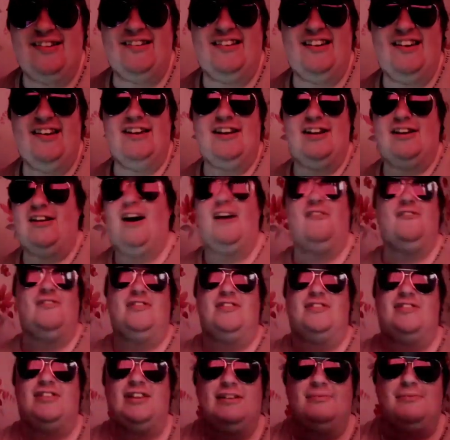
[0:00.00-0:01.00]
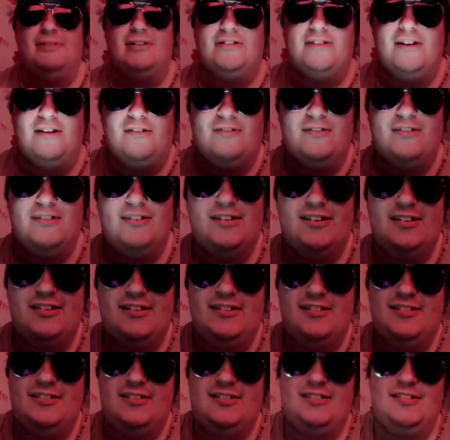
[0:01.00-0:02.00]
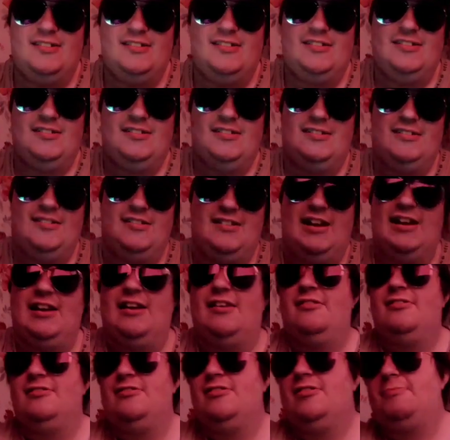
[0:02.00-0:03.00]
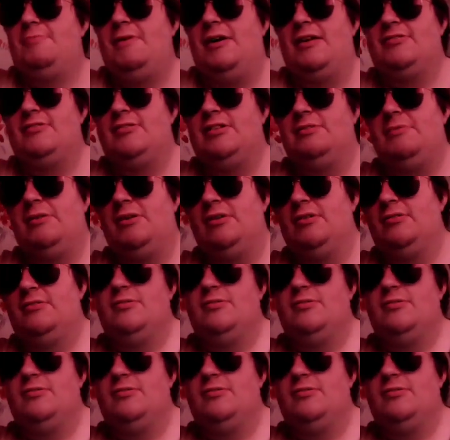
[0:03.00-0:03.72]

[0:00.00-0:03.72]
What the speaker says: You can't even see me, so. There you go, he's about to see me.